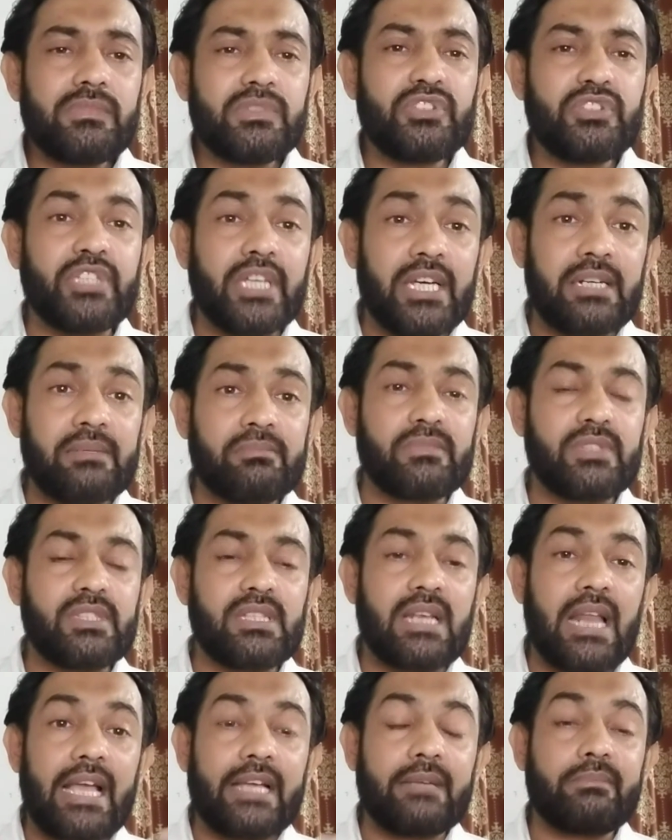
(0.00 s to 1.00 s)
germs
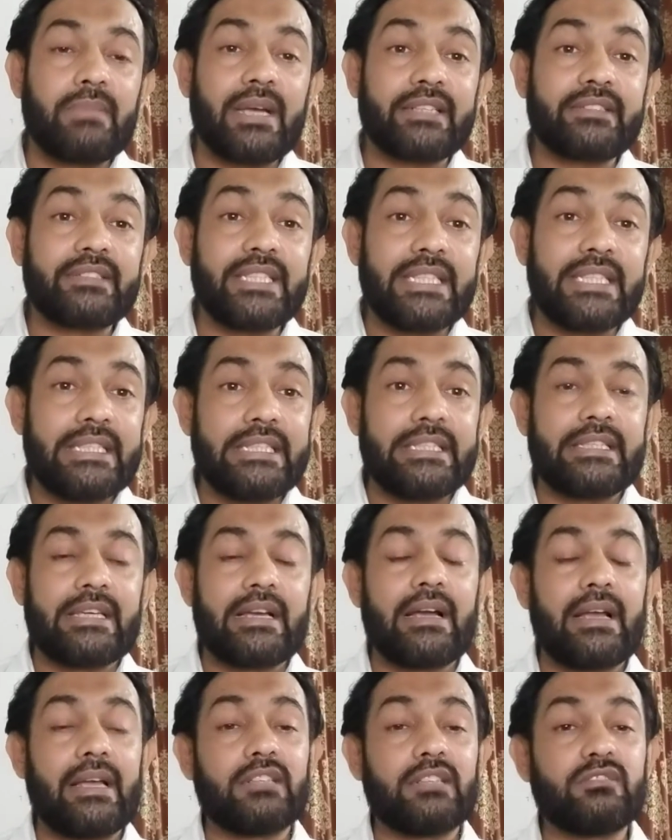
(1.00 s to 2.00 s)
like bacteria
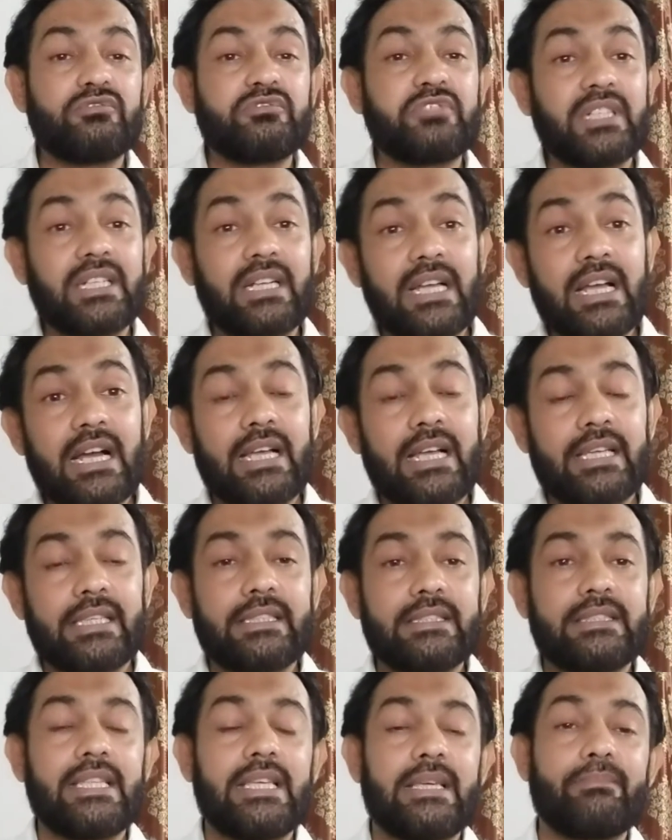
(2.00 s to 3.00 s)
and fungi,
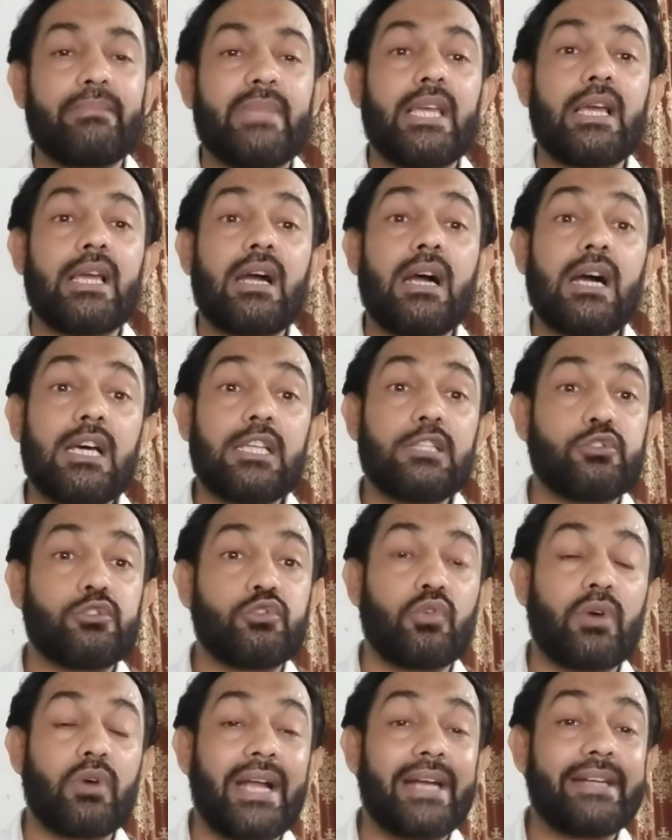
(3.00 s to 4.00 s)
they may
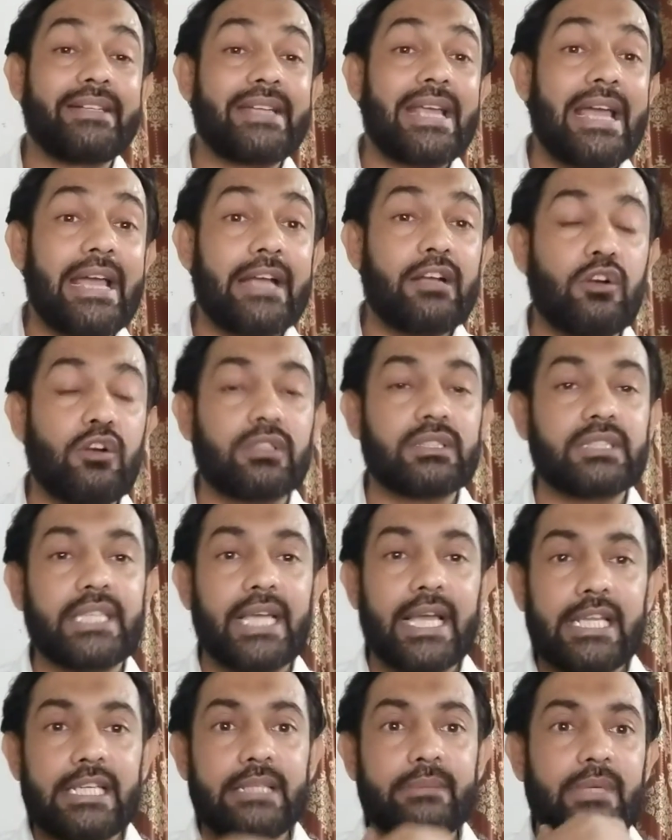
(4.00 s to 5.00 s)
also attack on the
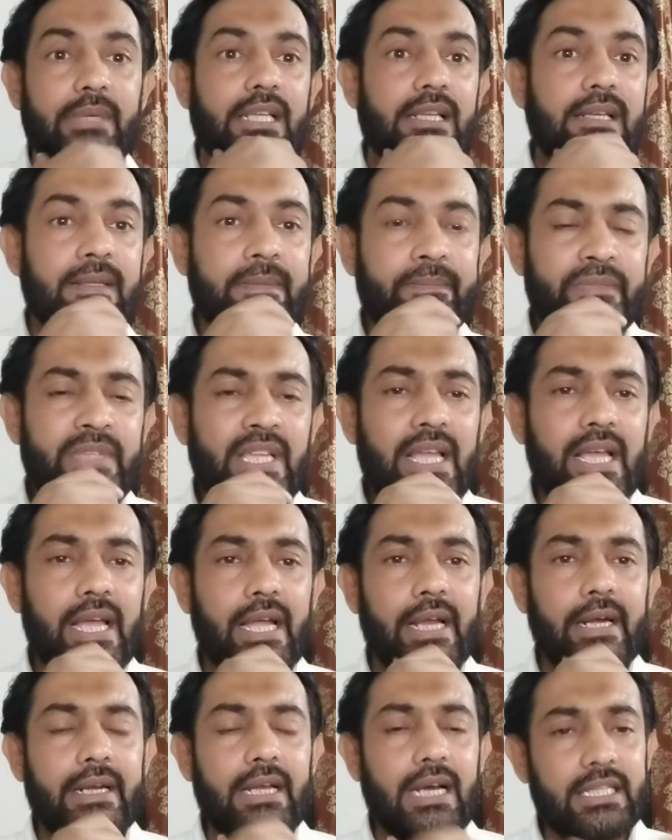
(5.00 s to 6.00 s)
animal,
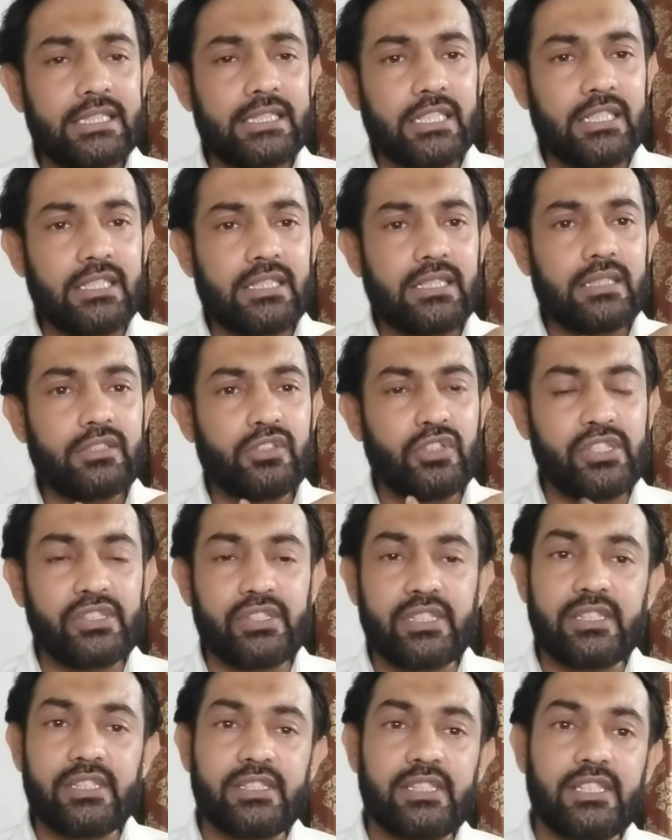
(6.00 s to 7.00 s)
and other
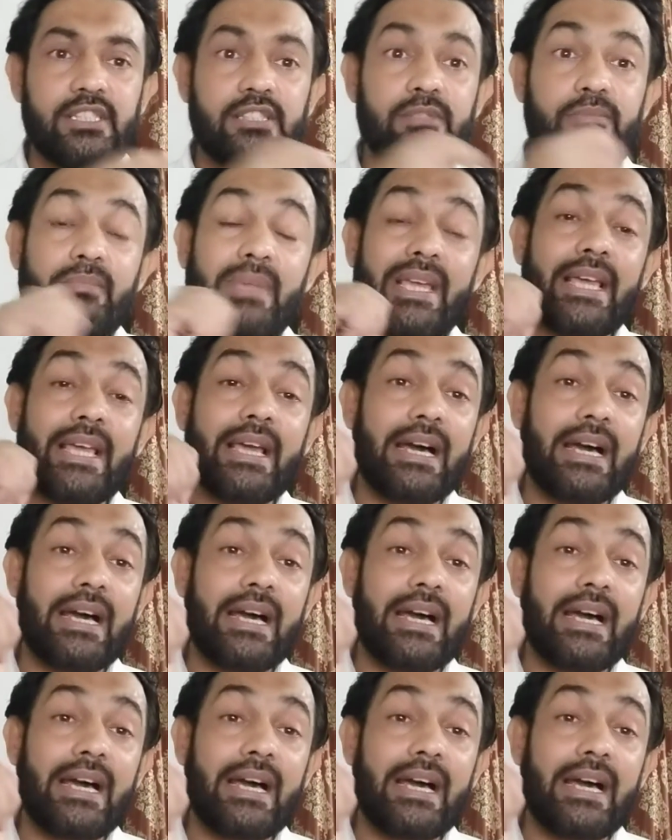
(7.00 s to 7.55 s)
diseases may